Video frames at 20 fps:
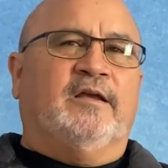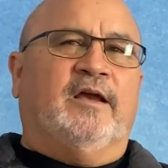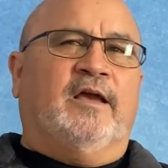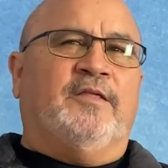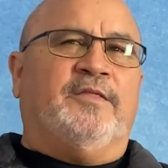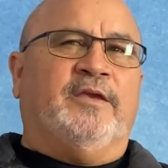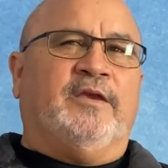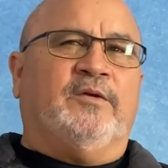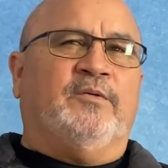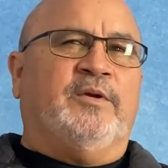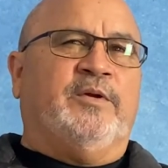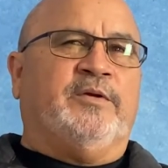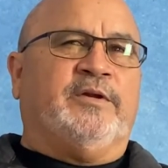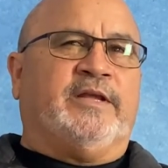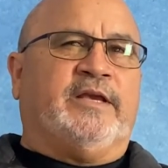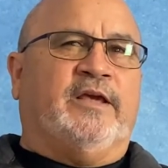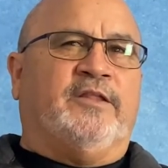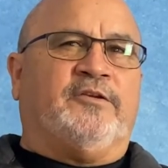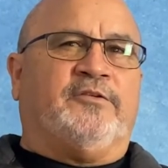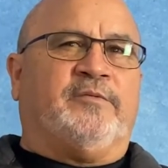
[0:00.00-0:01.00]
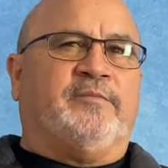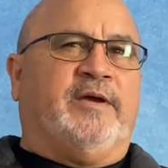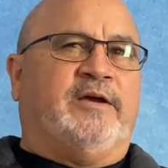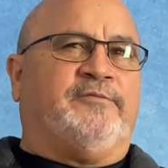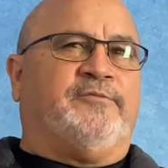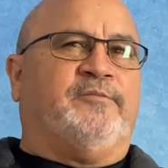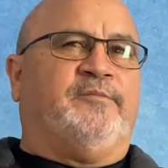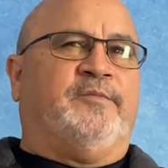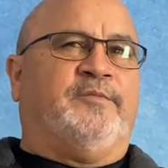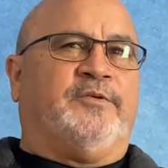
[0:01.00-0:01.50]
I think we were together for
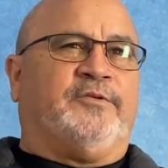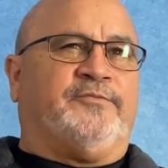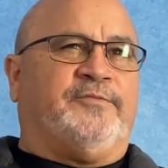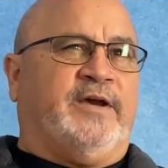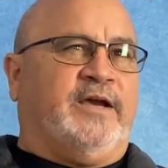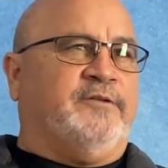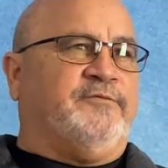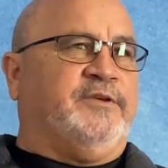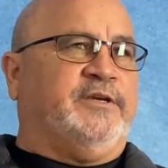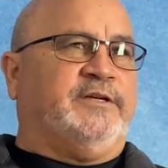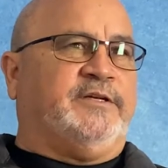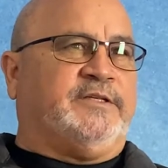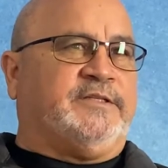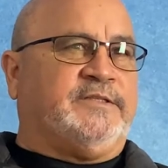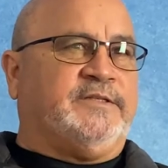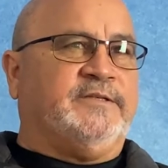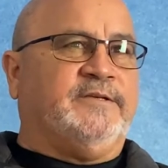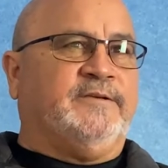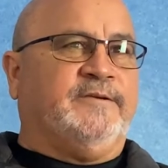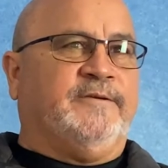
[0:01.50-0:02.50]
about almost five years.